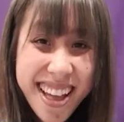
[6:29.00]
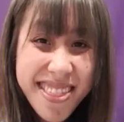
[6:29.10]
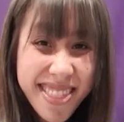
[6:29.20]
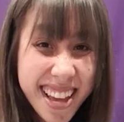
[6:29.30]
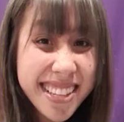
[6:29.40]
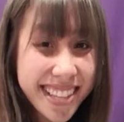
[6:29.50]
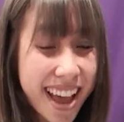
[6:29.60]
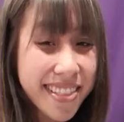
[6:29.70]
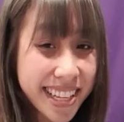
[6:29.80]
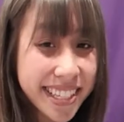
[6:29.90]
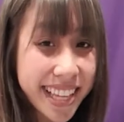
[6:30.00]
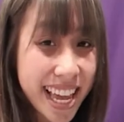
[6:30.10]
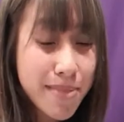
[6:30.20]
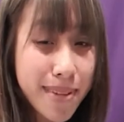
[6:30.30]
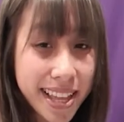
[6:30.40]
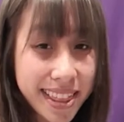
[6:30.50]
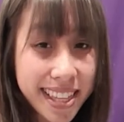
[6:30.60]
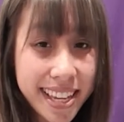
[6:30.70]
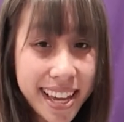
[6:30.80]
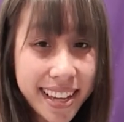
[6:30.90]
They sound the same at
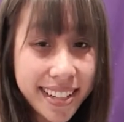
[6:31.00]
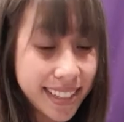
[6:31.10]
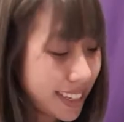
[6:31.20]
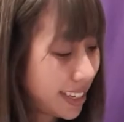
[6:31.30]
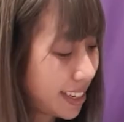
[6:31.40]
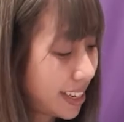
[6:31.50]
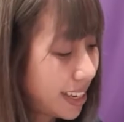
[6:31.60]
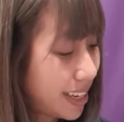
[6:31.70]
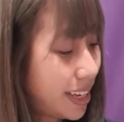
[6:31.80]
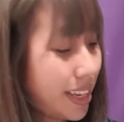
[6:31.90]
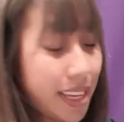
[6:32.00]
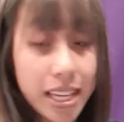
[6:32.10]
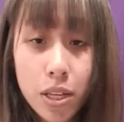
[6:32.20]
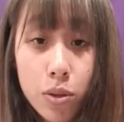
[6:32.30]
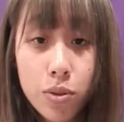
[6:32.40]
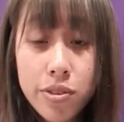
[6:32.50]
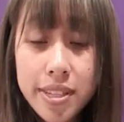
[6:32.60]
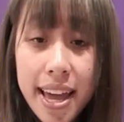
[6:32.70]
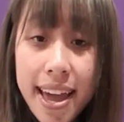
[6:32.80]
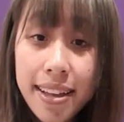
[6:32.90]
the end. Hills
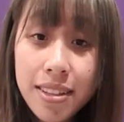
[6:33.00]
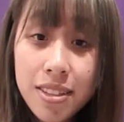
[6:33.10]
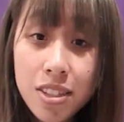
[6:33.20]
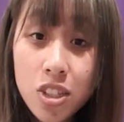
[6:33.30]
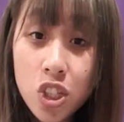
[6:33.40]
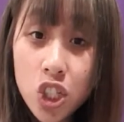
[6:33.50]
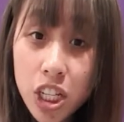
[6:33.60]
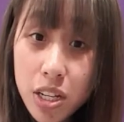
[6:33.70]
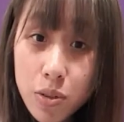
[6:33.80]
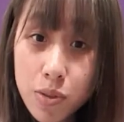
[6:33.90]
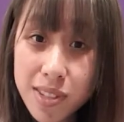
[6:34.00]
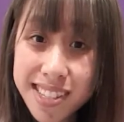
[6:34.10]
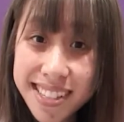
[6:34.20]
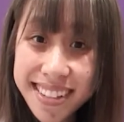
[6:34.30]
and chills.